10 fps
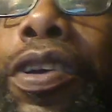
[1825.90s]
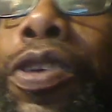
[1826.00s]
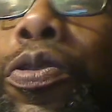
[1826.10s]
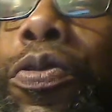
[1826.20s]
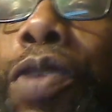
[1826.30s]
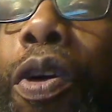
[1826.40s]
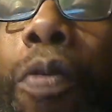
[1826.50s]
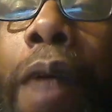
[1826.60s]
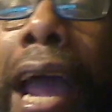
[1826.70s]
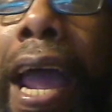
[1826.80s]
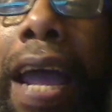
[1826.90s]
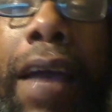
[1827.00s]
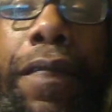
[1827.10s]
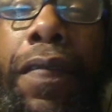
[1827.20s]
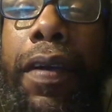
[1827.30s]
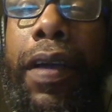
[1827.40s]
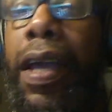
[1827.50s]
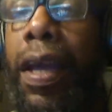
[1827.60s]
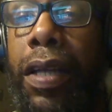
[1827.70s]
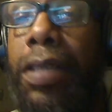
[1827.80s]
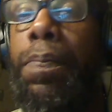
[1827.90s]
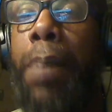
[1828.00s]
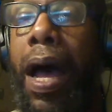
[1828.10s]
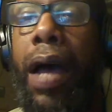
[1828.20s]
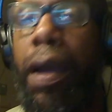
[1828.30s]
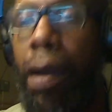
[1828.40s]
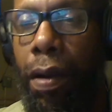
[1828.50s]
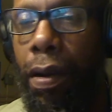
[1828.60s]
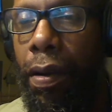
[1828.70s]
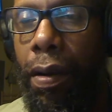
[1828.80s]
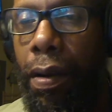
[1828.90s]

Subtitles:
You don't have kids by her.